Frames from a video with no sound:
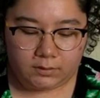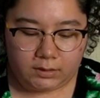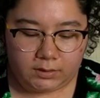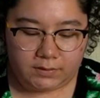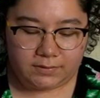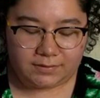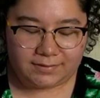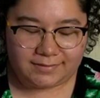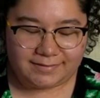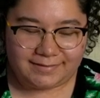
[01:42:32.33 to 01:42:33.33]
Because,
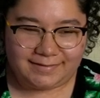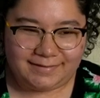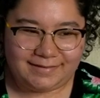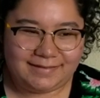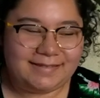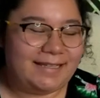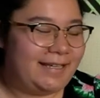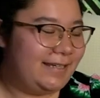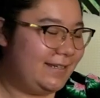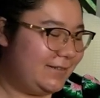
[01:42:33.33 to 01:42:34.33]

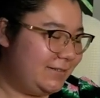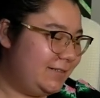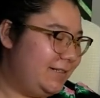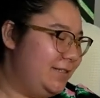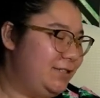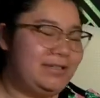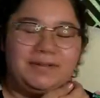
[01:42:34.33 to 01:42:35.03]
you know the cliche